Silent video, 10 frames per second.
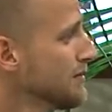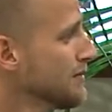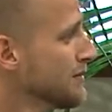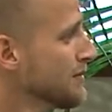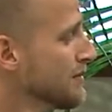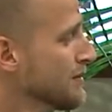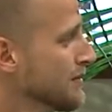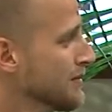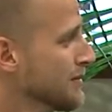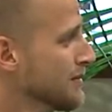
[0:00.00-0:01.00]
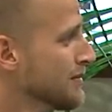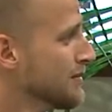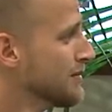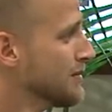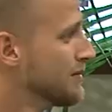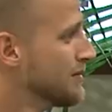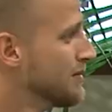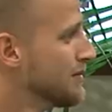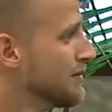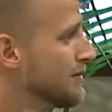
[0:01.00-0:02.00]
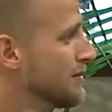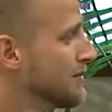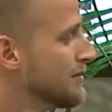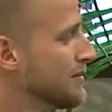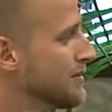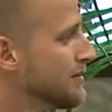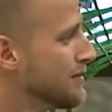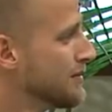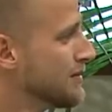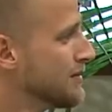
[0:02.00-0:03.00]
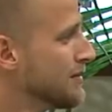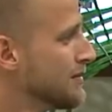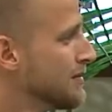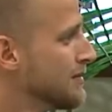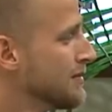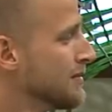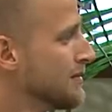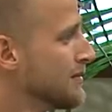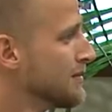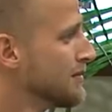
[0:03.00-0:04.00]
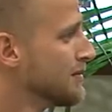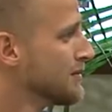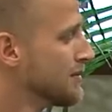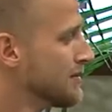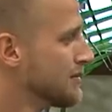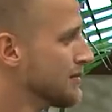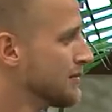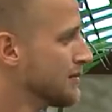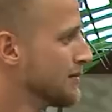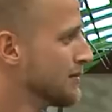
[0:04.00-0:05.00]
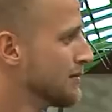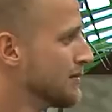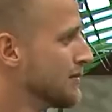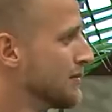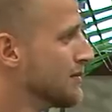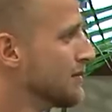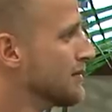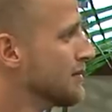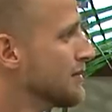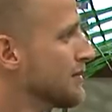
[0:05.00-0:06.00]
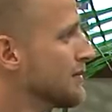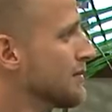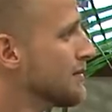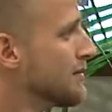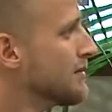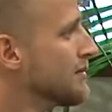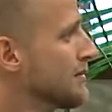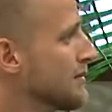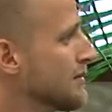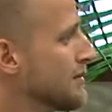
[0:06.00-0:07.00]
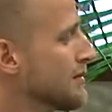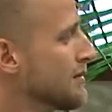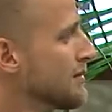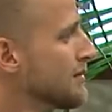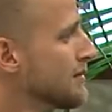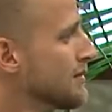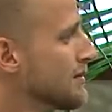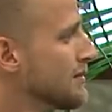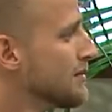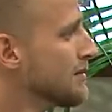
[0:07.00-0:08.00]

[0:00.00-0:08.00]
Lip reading: (silent)